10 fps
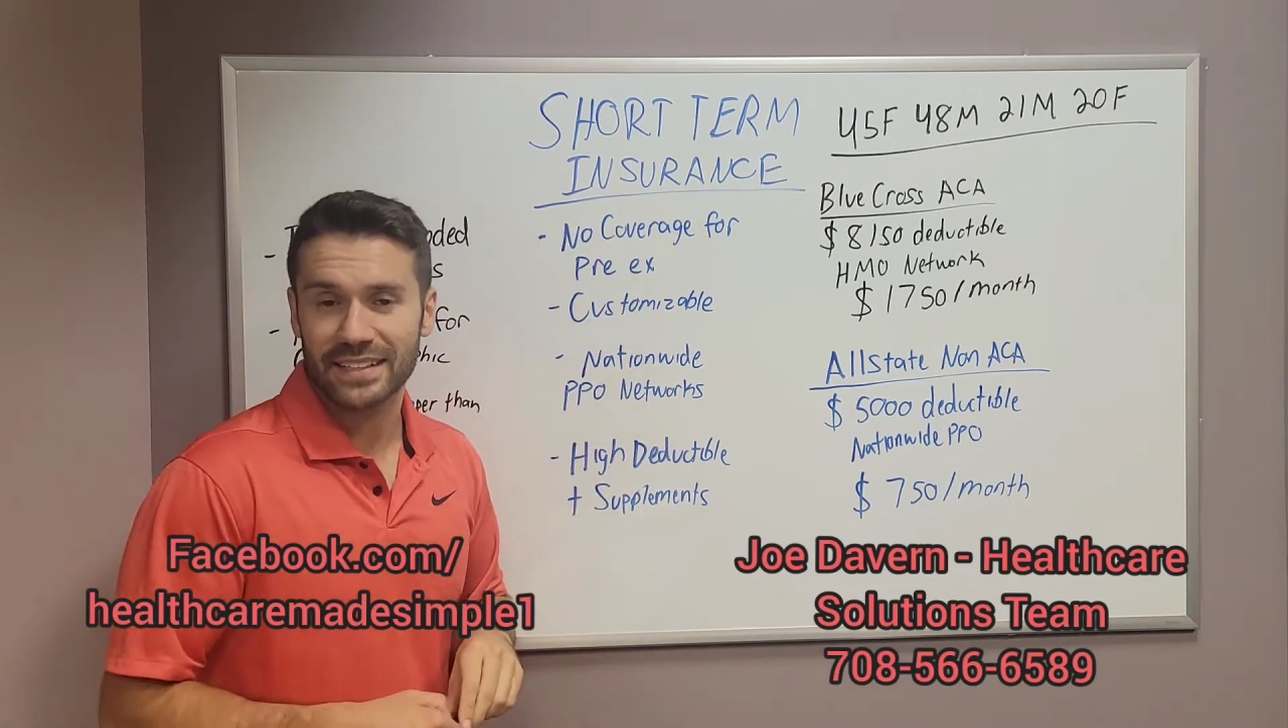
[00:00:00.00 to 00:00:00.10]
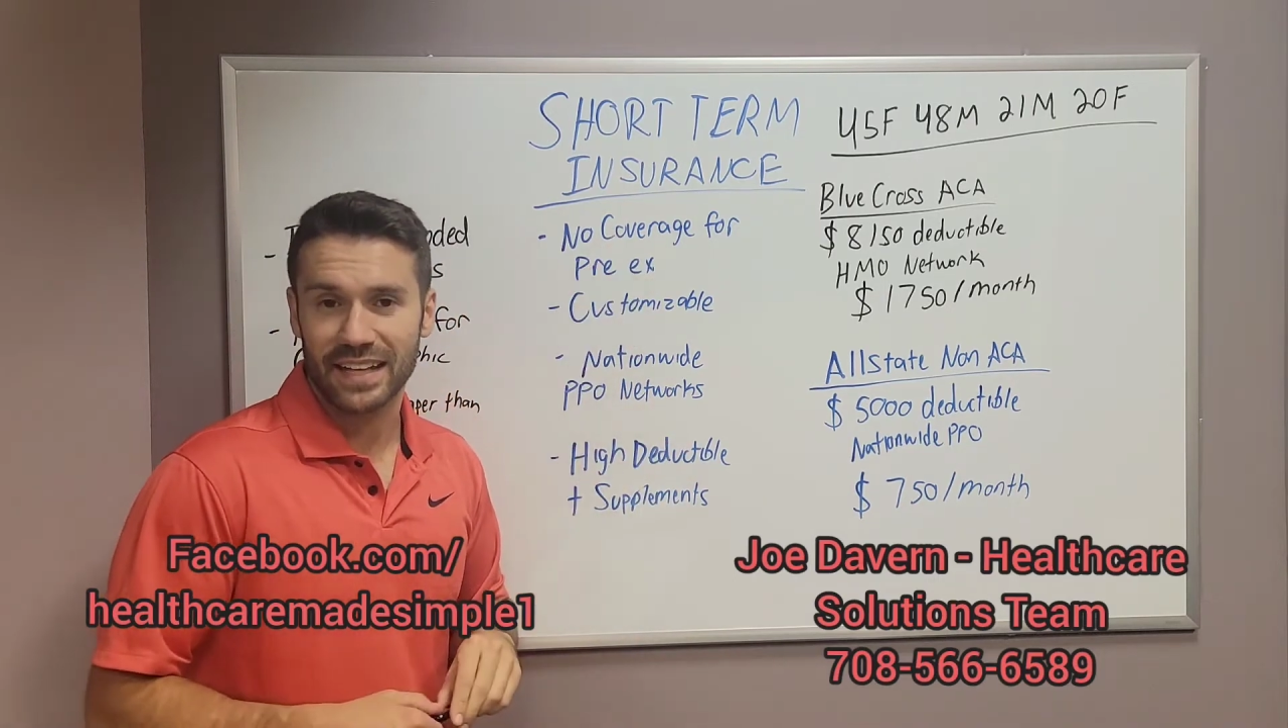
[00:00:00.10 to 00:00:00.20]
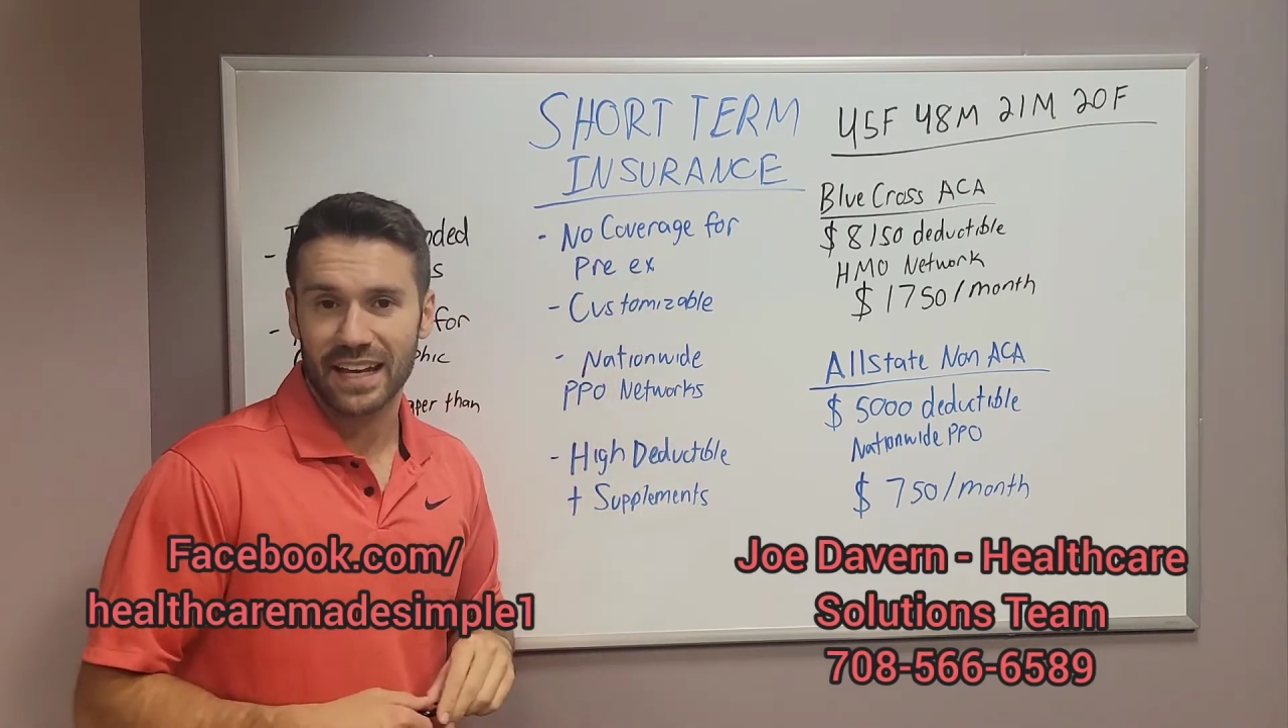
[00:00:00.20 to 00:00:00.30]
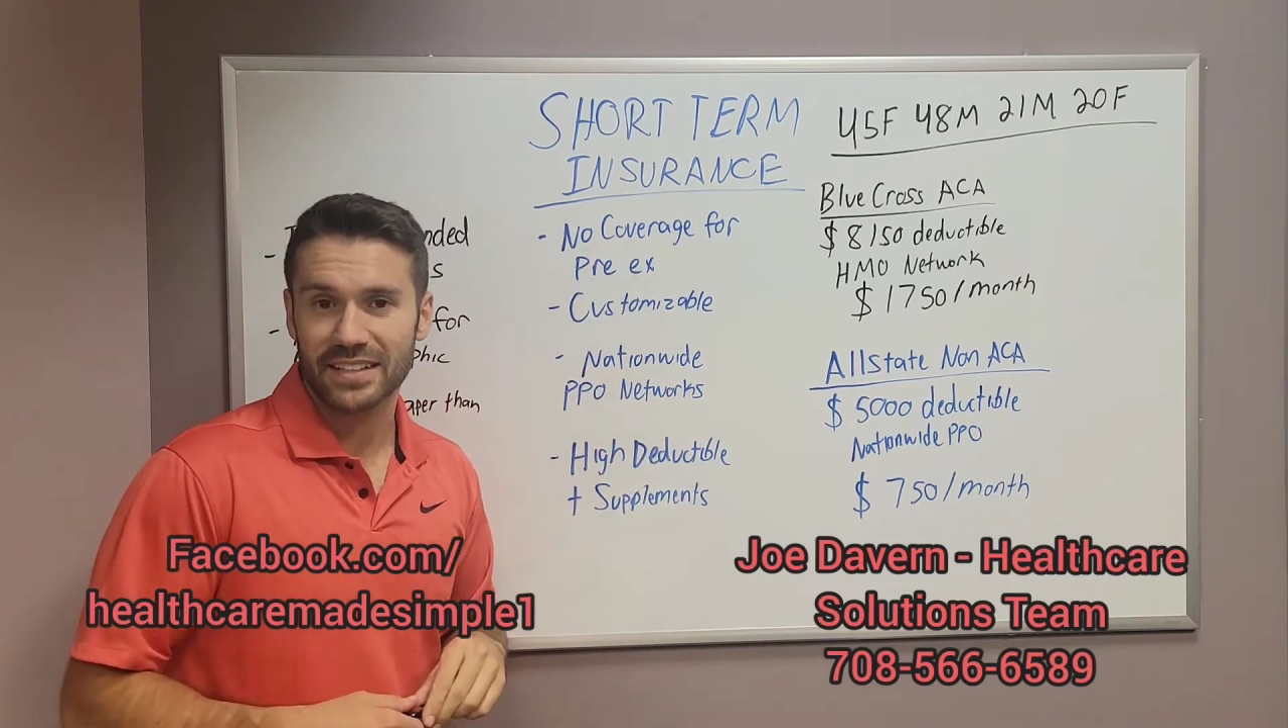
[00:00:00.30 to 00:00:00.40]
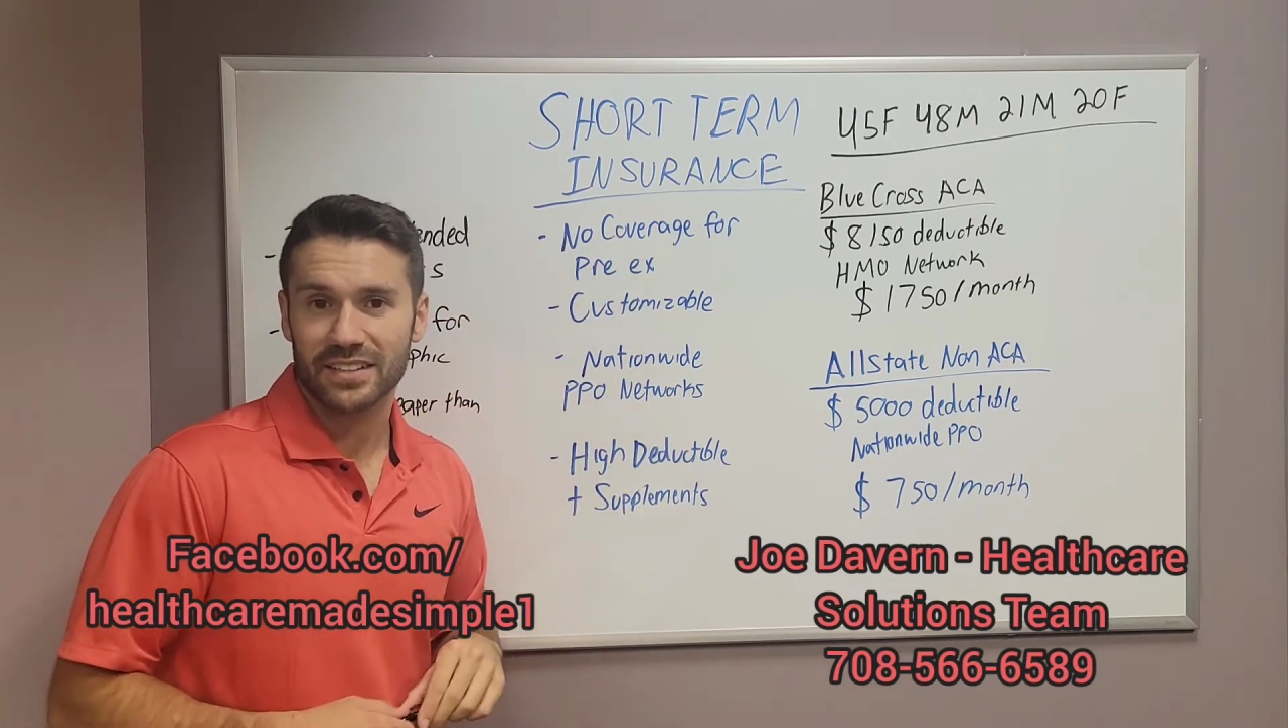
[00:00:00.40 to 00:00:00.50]

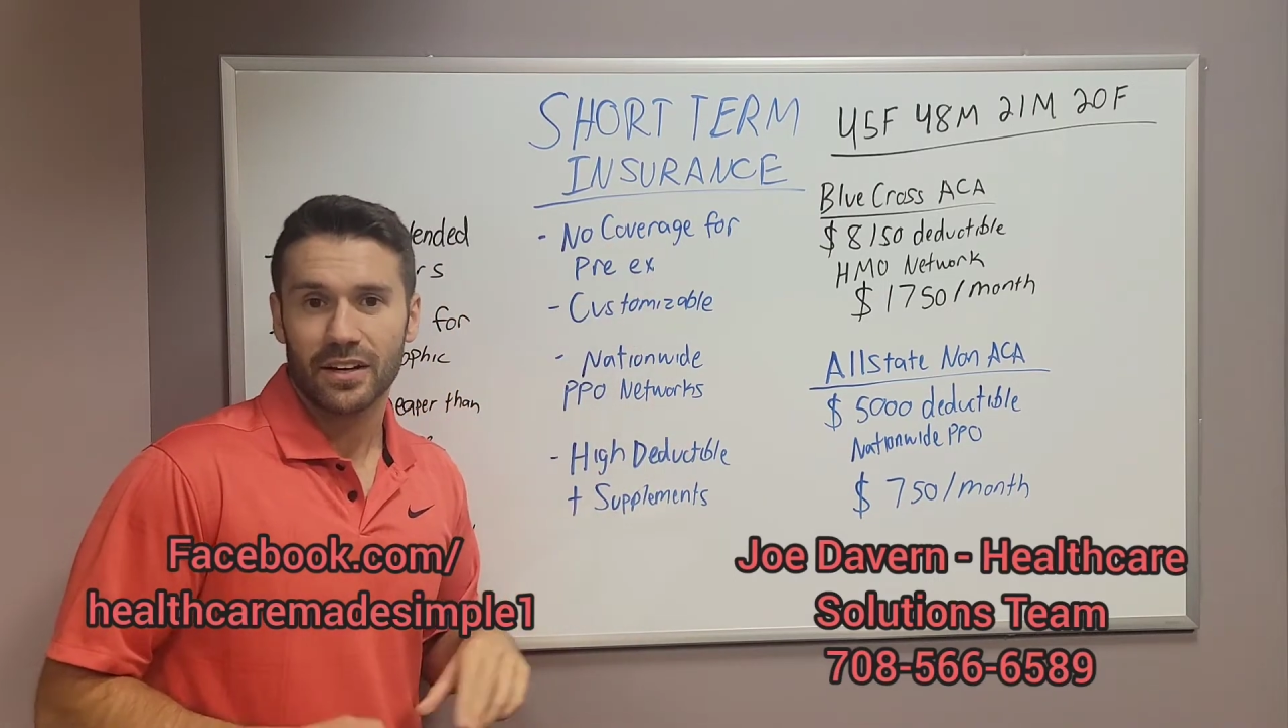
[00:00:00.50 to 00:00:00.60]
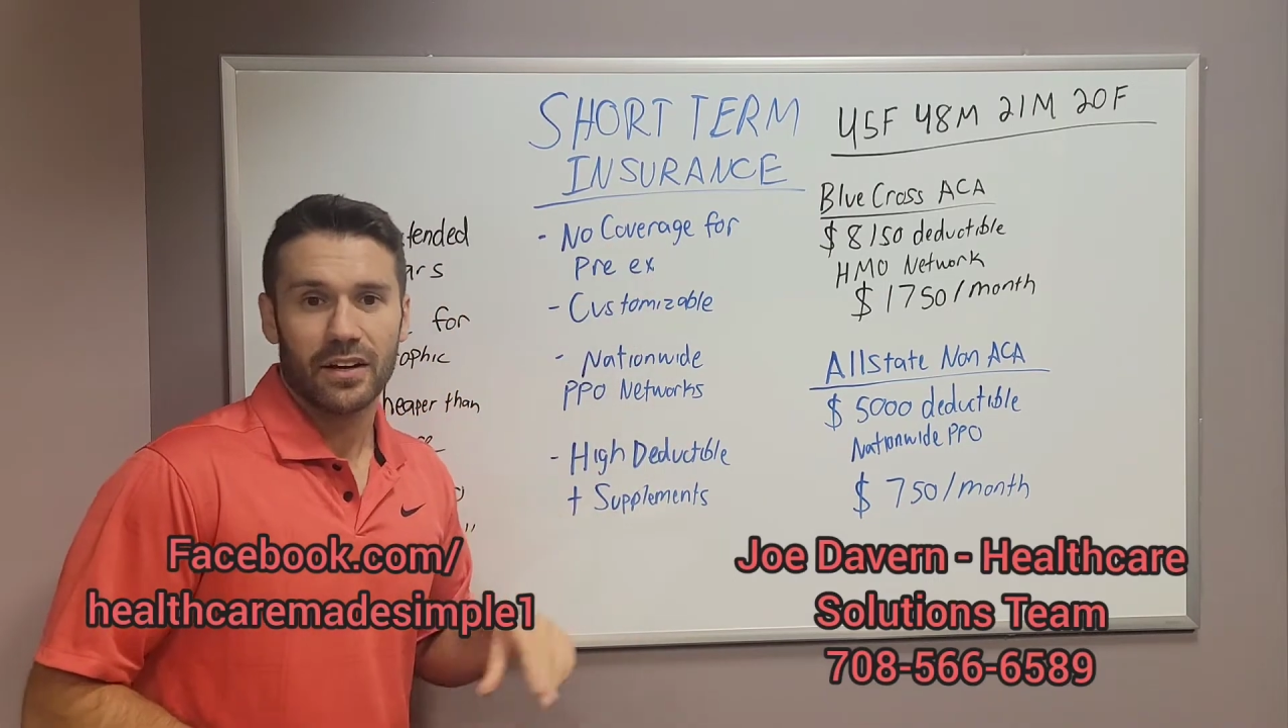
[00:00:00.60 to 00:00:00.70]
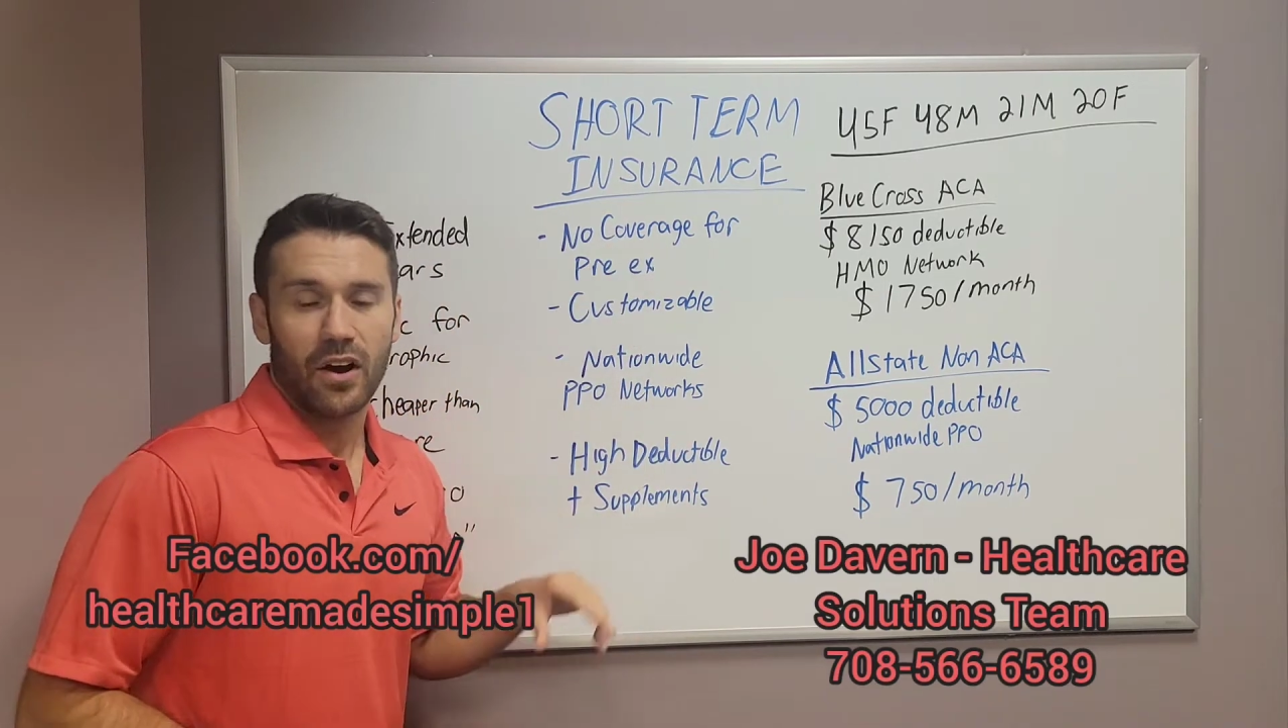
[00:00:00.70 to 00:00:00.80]
states,